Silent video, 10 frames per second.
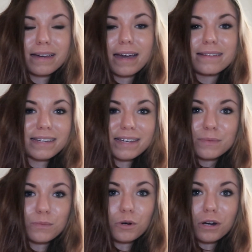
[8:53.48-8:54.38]
I
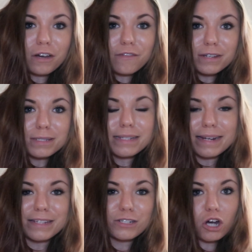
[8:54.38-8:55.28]
need more of a
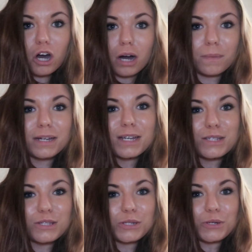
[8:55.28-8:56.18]
steady job
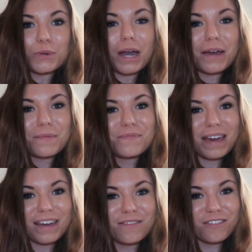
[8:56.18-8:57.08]
to
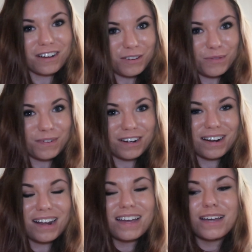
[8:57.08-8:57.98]
pay for
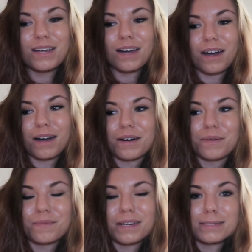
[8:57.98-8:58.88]
Uber
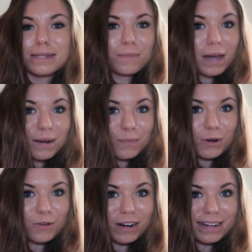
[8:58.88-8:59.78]
because I'm kind of
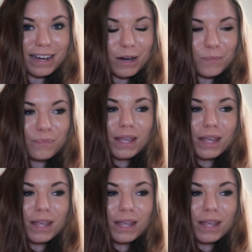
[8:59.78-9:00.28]
broke right now.